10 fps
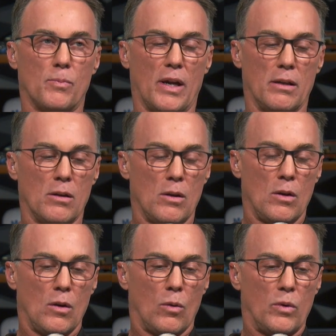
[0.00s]
But
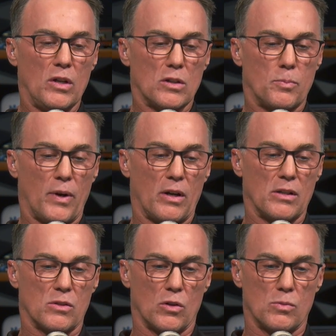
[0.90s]
when you
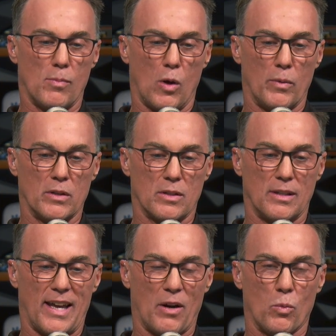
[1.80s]
experience those moments
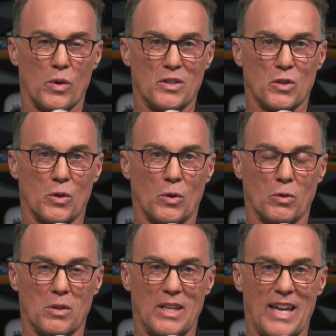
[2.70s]
in that
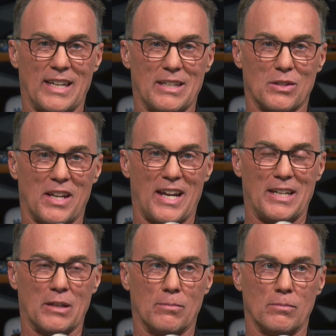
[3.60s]
original Yankee
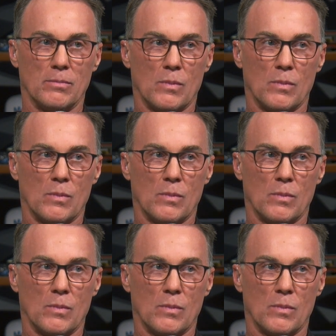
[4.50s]
Stadium,